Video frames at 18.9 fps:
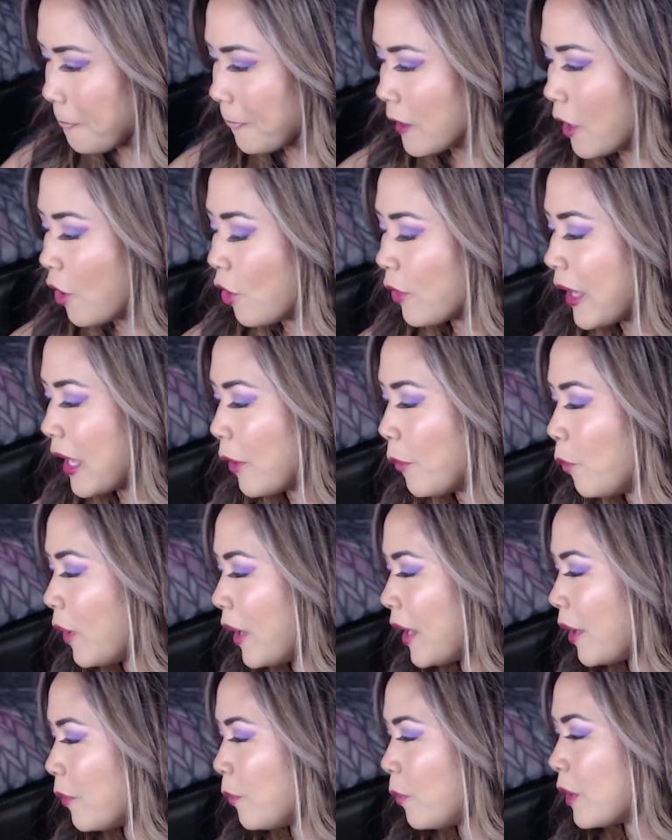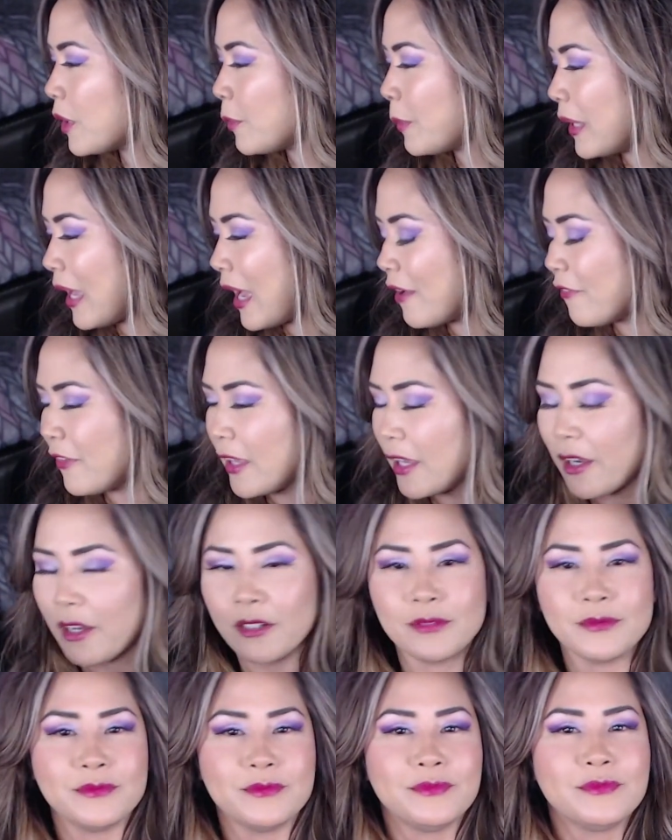Okay, what do we have here?
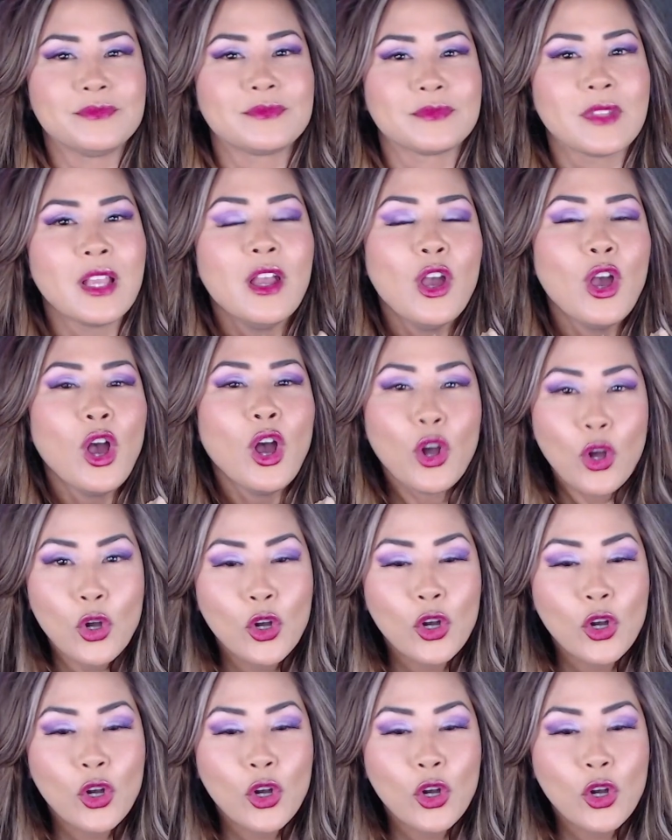Who